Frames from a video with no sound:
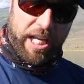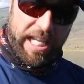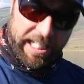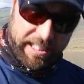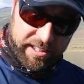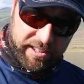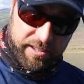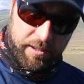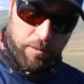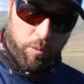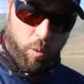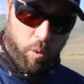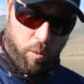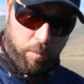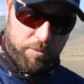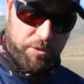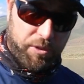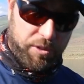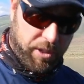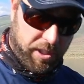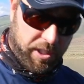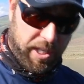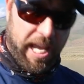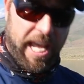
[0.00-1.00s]
hits the
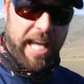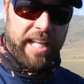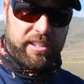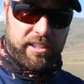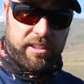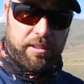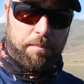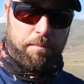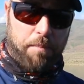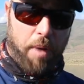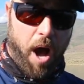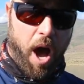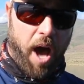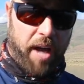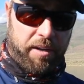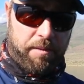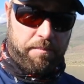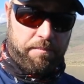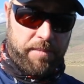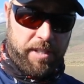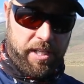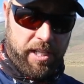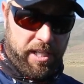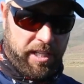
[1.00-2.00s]

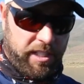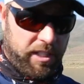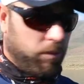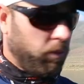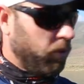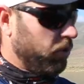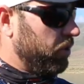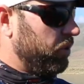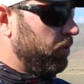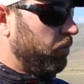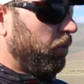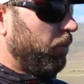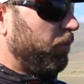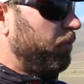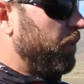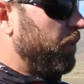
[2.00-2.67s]
bottom. We're